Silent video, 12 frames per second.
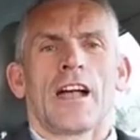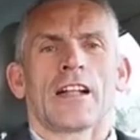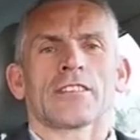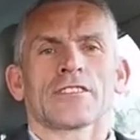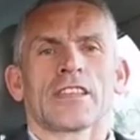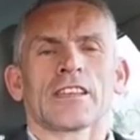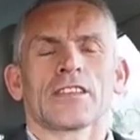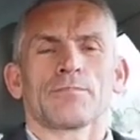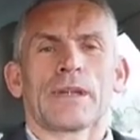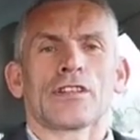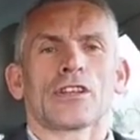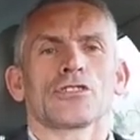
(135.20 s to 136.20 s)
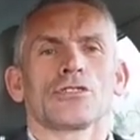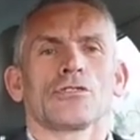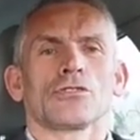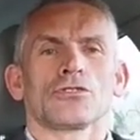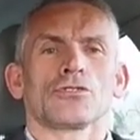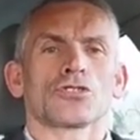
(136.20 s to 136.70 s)
and think a bit like
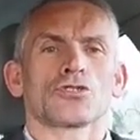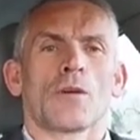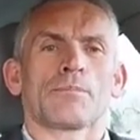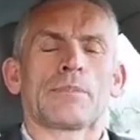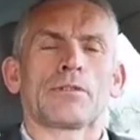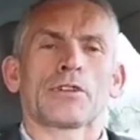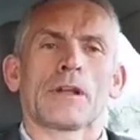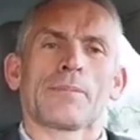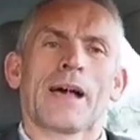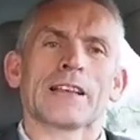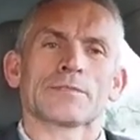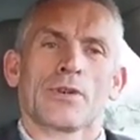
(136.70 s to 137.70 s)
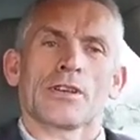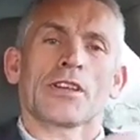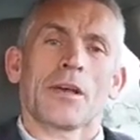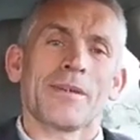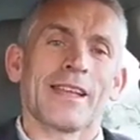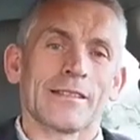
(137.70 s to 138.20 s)
your shop, people are going to pass by and
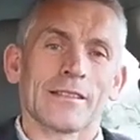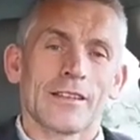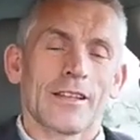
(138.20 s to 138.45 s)
come in.